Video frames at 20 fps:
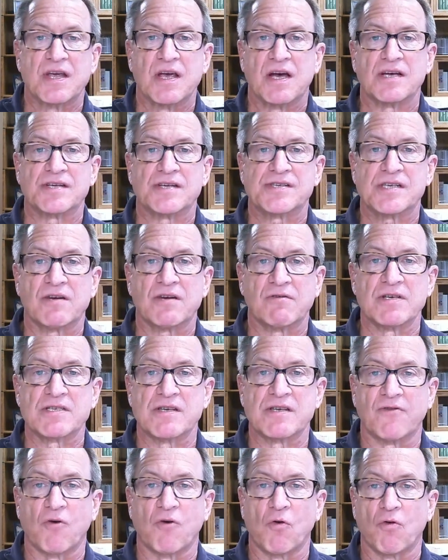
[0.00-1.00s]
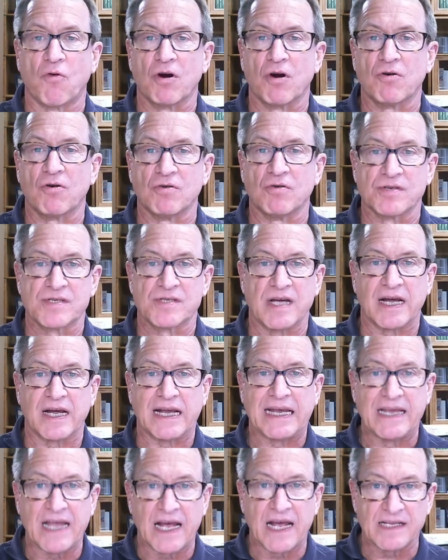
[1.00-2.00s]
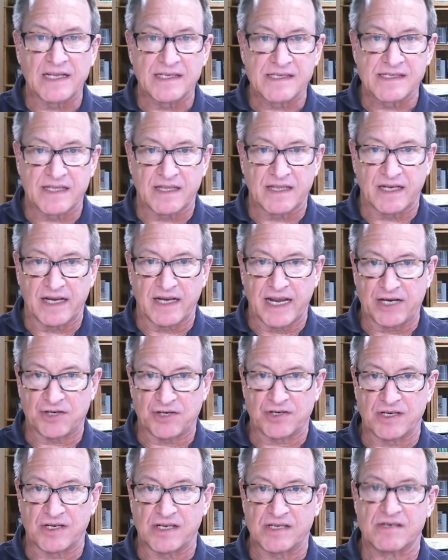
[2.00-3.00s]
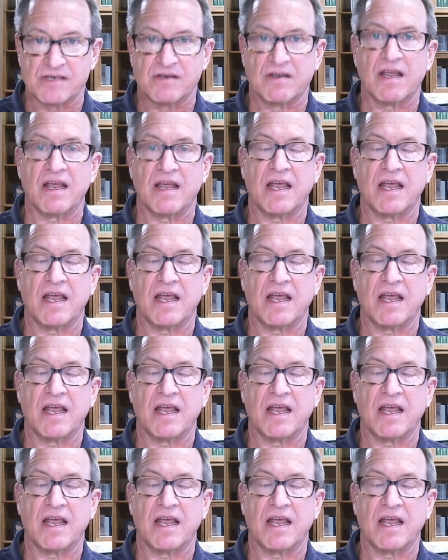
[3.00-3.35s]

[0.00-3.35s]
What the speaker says: a series of oracles against the nations.